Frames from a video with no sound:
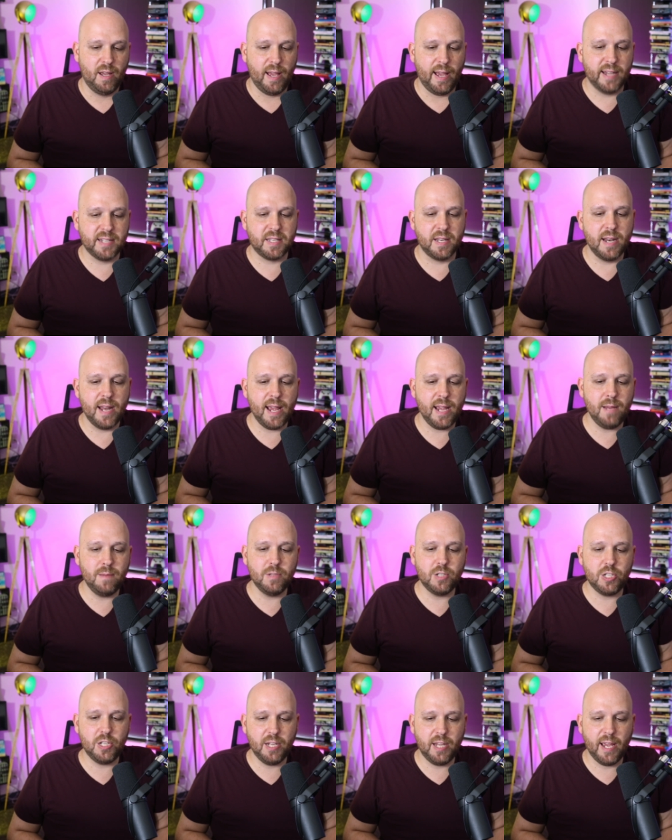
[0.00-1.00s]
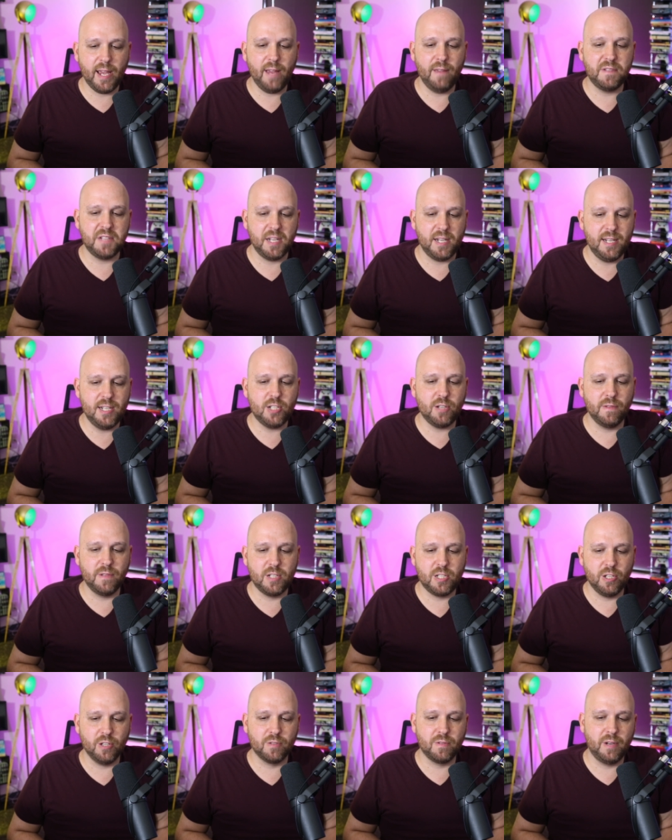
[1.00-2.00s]
as the names she gave to each of the
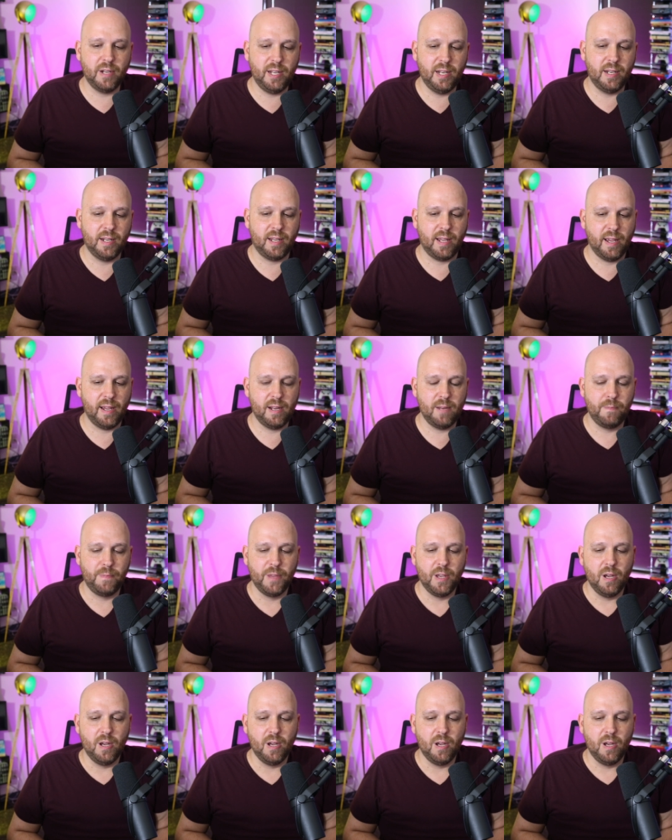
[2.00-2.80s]
children indicate.